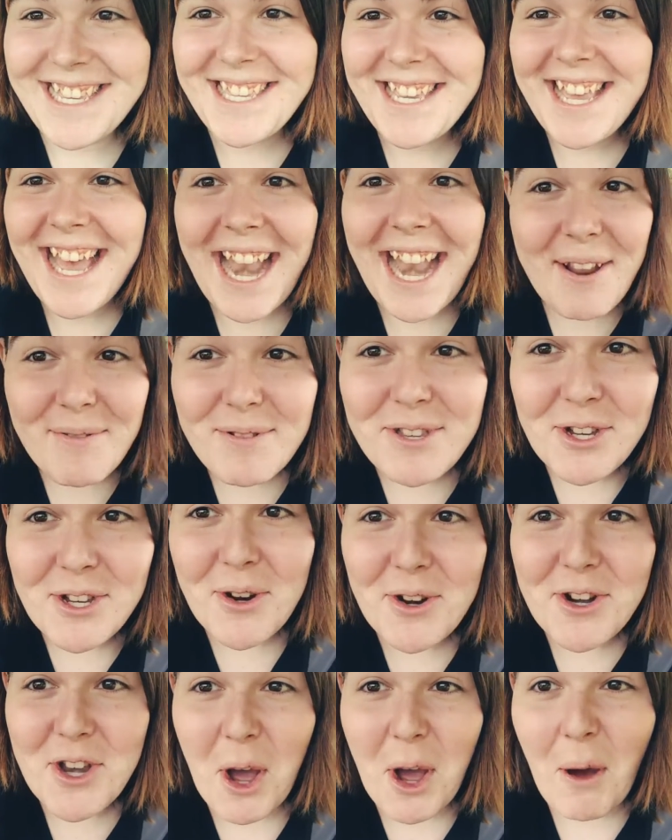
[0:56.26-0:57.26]
and it was
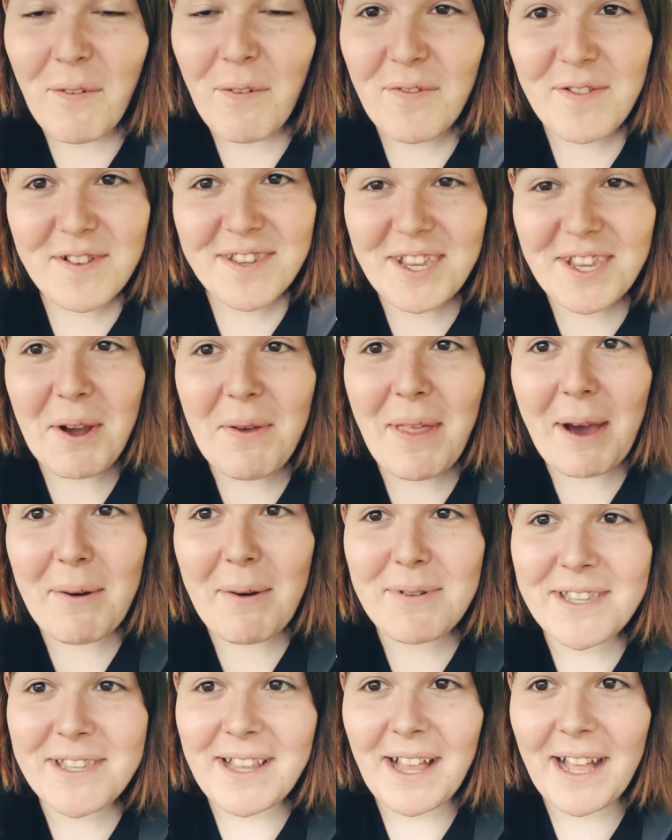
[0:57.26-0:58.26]
turned off, so that
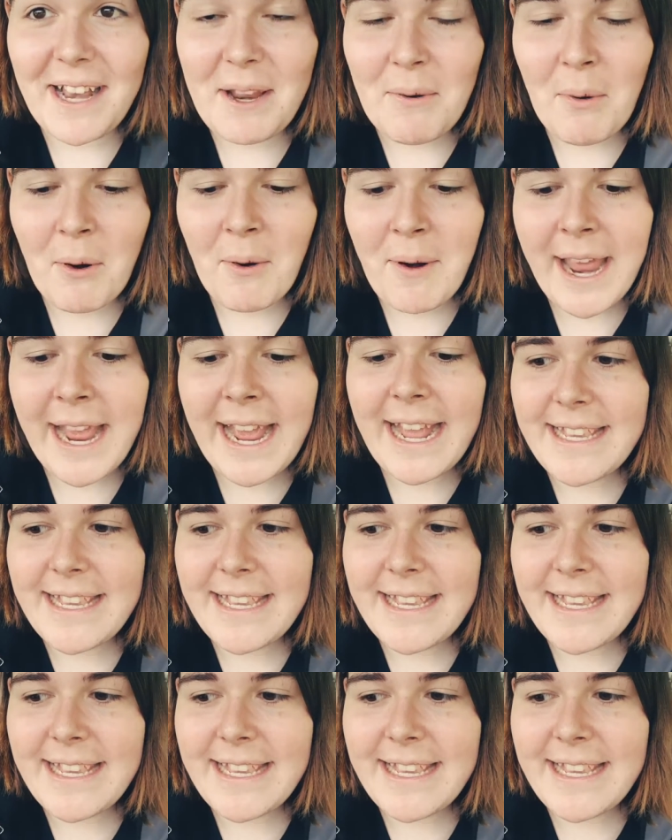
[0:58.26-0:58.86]
was slightly worrying.